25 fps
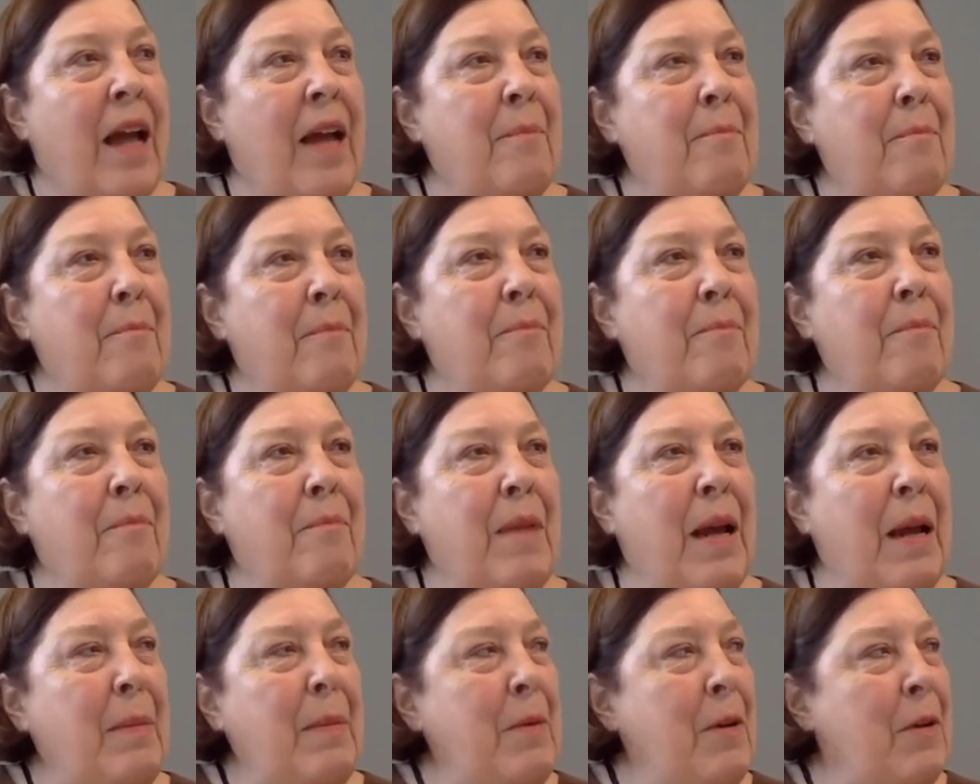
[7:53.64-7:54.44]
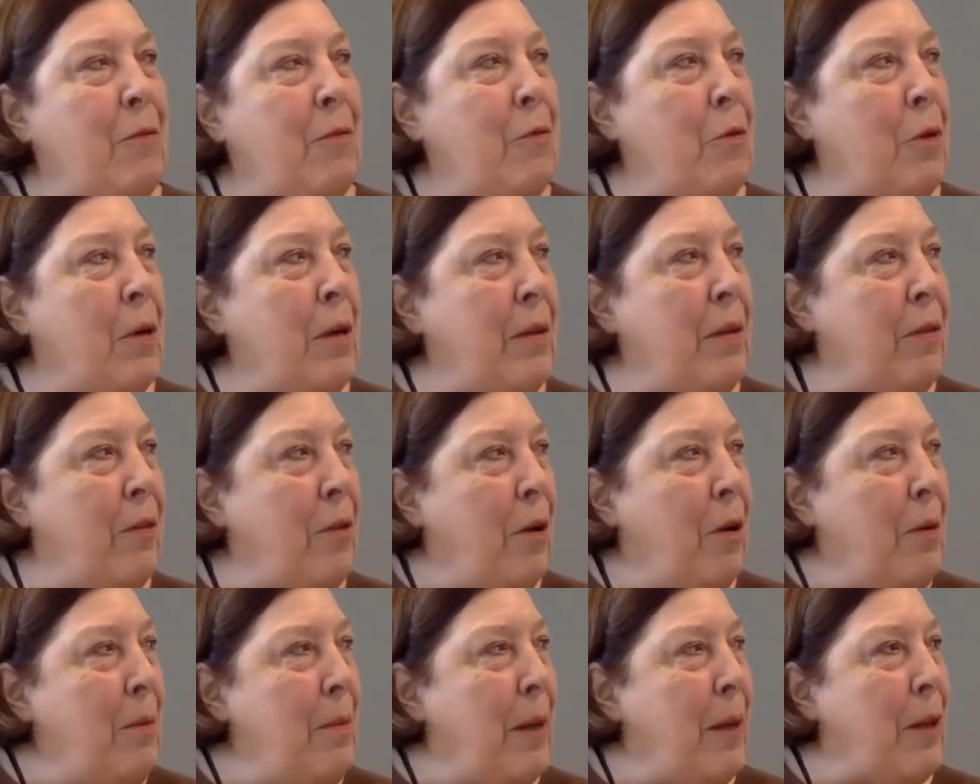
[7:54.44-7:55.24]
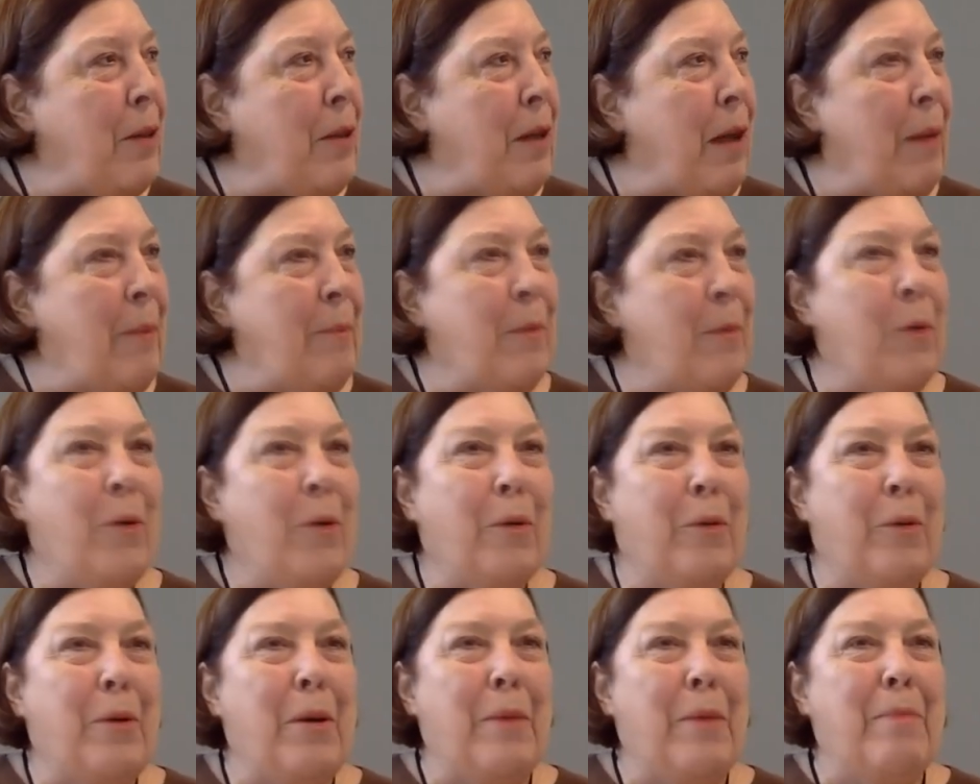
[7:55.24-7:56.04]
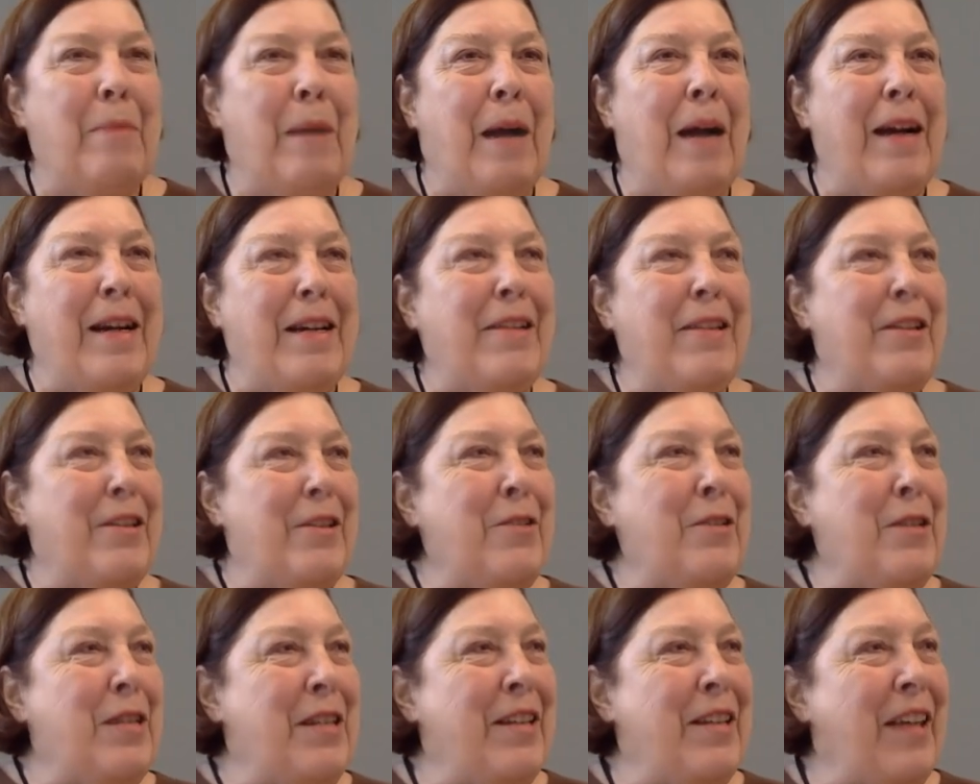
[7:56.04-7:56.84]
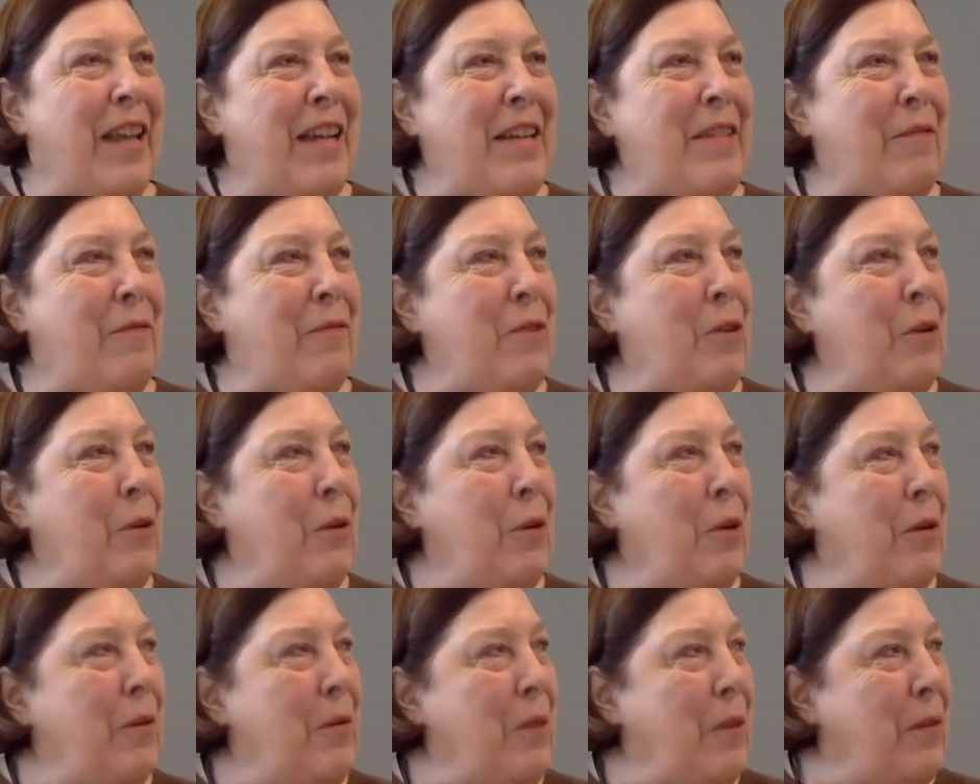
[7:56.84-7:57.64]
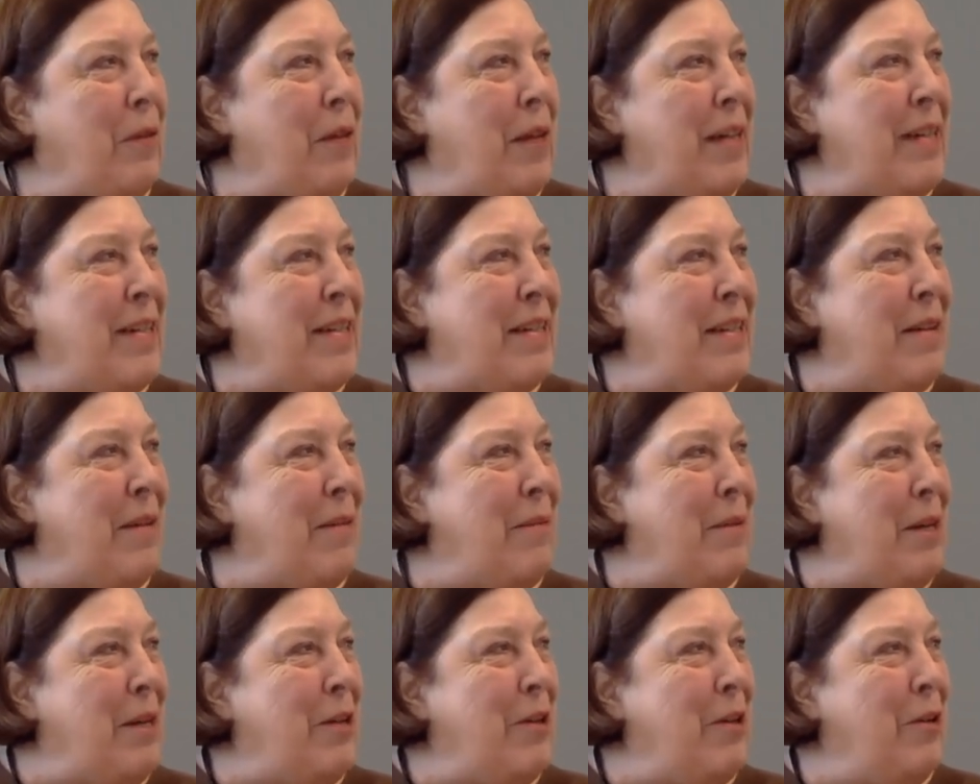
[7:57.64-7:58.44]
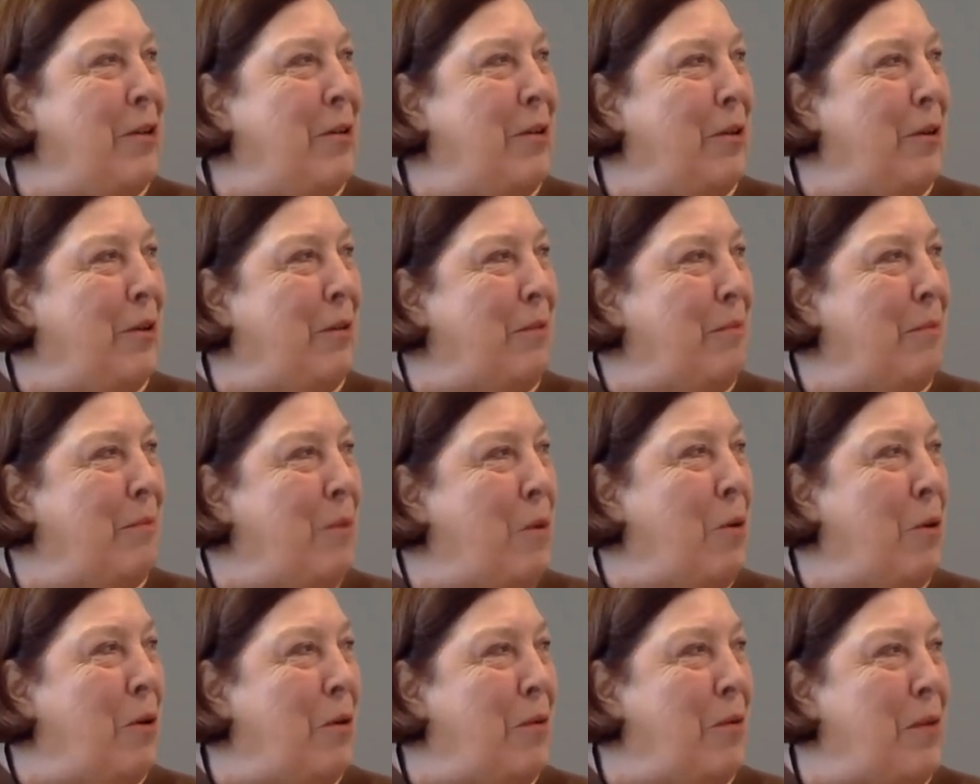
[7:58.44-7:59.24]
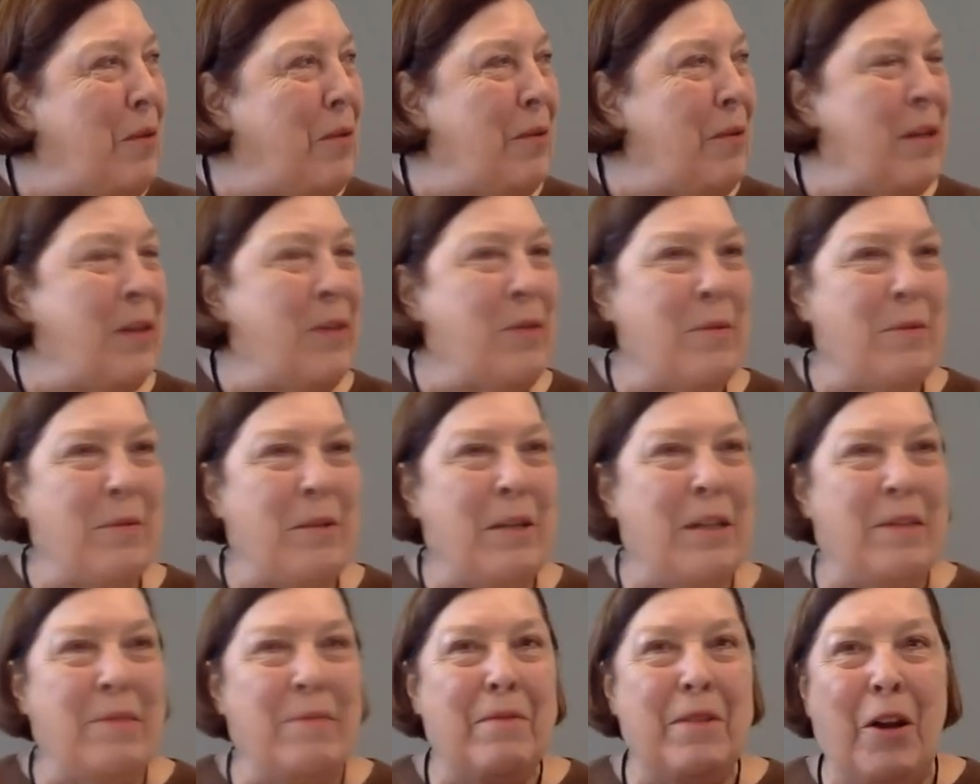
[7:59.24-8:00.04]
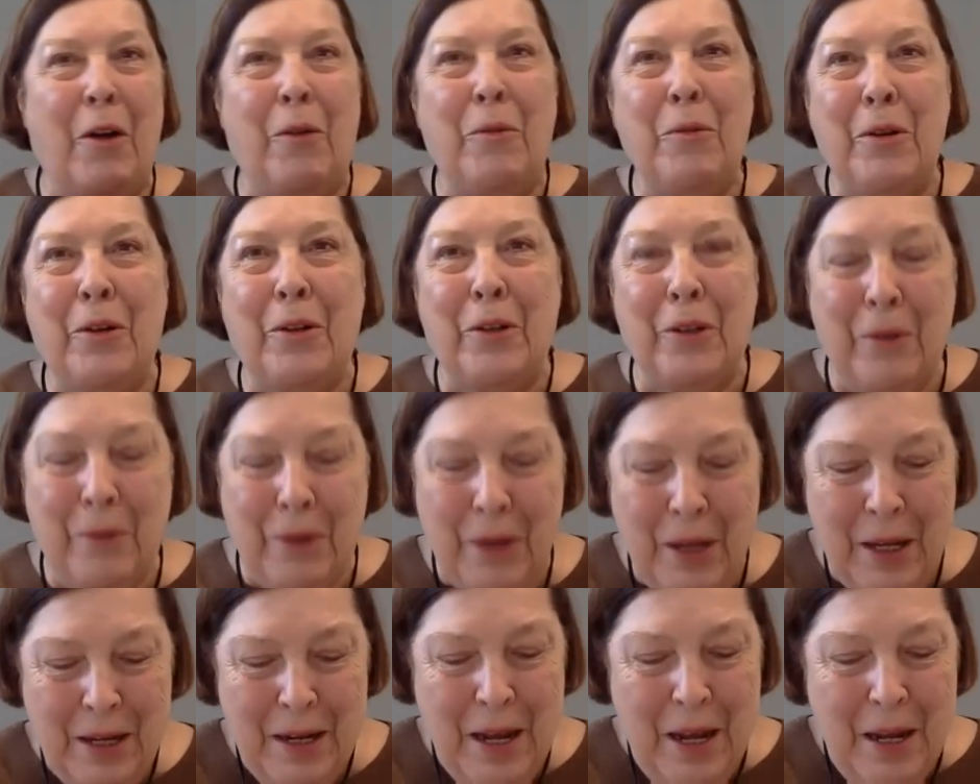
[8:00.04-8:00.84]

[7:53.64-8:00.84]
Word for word: And maybe if we thought about that more, we might do fewer of the things that we do or more of the things we don't do.